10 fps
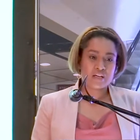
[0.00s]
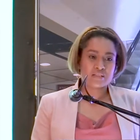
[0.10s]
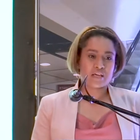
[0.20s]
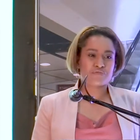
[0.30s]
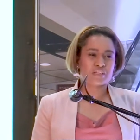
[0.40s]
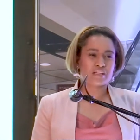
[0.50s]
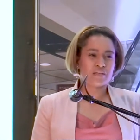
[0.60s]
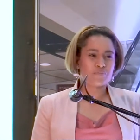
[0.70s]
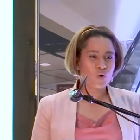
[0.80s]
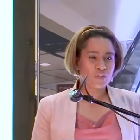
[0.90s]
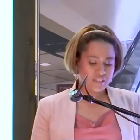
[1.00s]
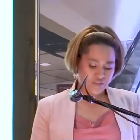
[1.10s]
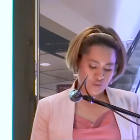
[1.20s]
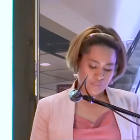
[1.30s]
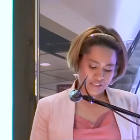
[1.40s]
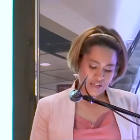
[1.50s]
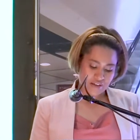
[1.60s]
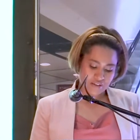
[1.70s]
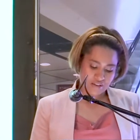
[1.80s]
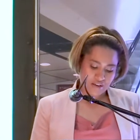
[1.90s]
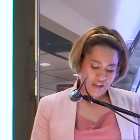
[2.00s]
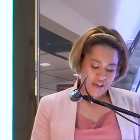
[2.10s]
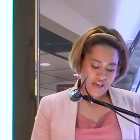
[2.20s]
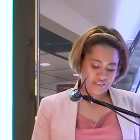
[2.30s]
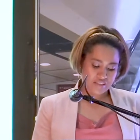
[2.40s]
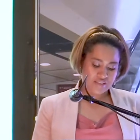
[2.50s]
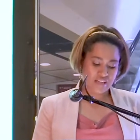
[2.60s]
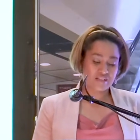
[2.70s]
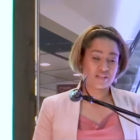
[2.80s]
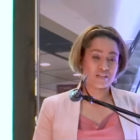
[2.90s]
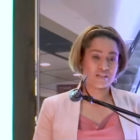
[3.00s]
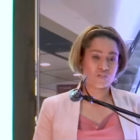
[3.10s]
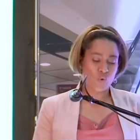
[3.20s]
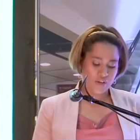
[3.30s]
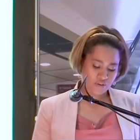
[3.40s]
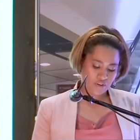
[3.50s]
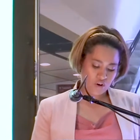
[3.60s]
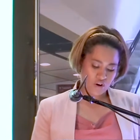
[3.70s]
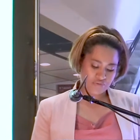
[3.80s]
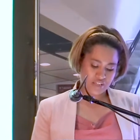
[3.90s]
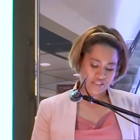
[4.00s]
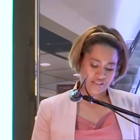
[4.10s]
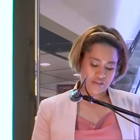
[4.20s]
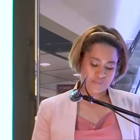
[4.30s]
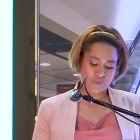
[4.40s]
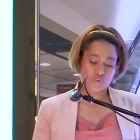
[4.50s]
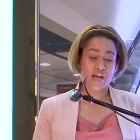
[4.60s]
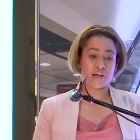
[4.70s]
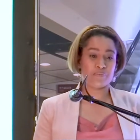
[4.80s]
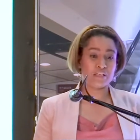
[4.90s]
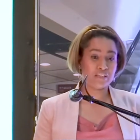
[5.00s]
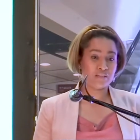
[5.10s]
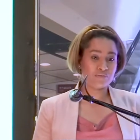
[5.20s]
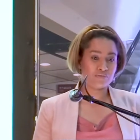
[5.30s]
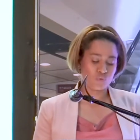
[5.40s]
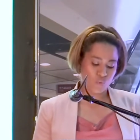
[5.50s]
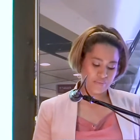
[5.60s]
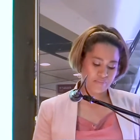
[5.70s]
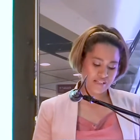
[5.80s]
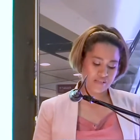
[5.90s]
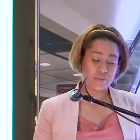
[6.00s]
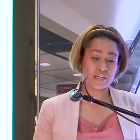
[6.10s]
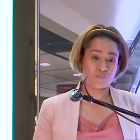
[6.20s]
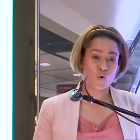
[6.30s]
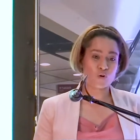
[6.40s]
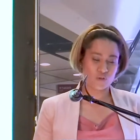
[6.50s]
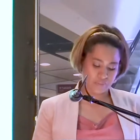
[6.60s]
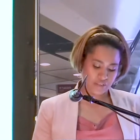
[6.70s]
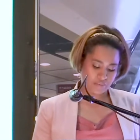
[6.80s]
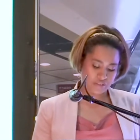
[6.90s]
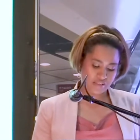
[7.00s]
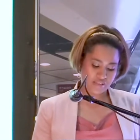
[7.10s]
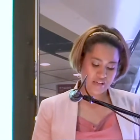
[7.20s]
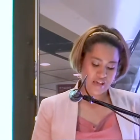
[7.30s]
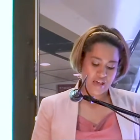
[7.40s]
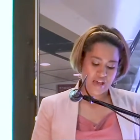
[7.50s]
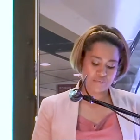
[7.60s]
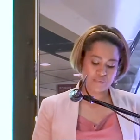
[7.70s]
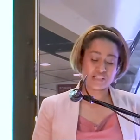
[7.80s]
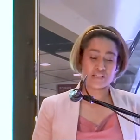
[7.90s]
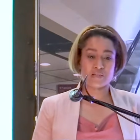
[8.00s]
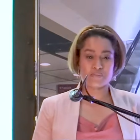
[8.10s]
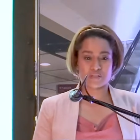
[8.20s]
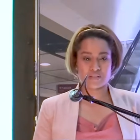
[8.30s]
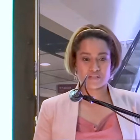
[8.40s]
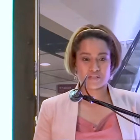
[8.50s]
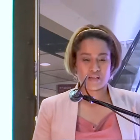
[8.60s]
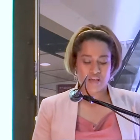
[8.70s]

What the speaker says: Definitely more needs to be done, and this sector is one of the examples where I believe we must make more commitments and be deliberate